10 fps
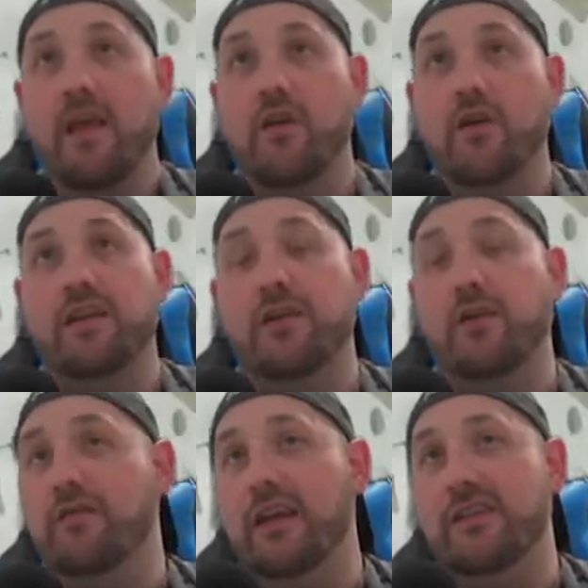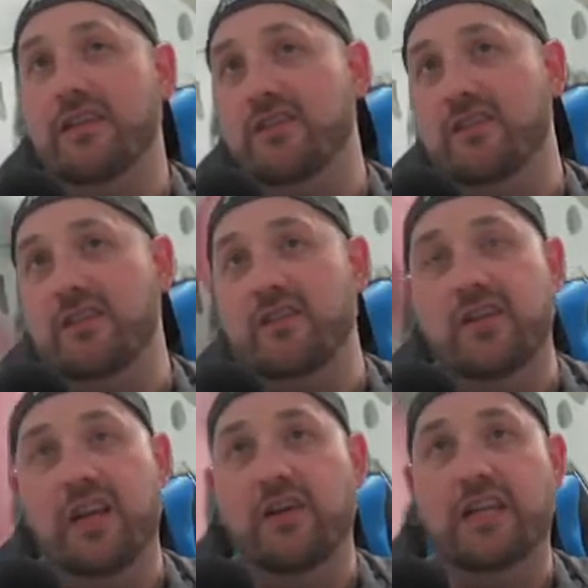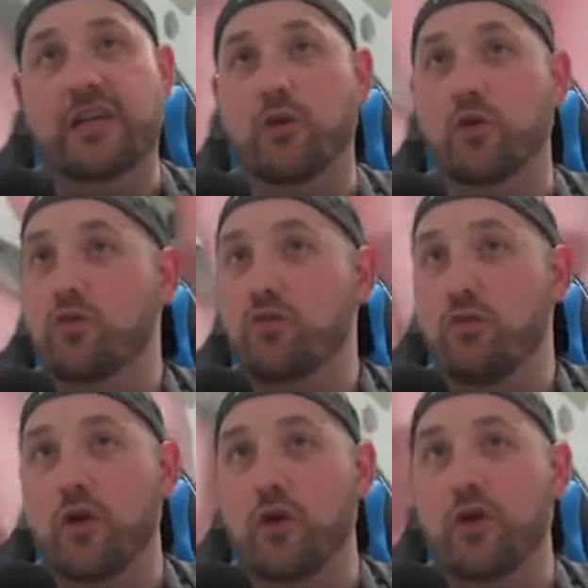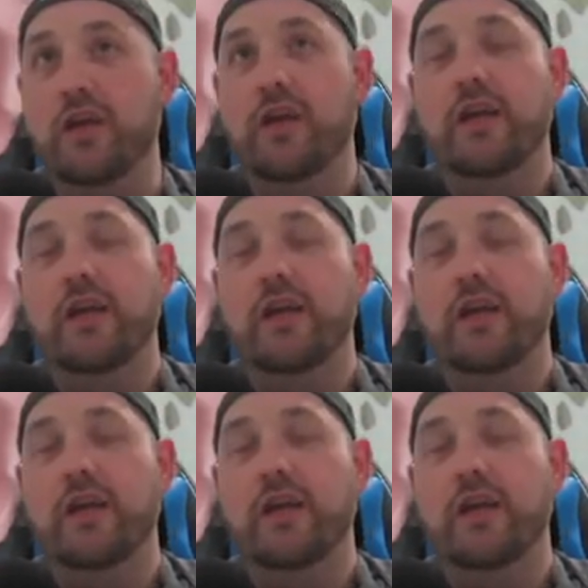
Gonti Lord of Luxury, just a generically good rogue.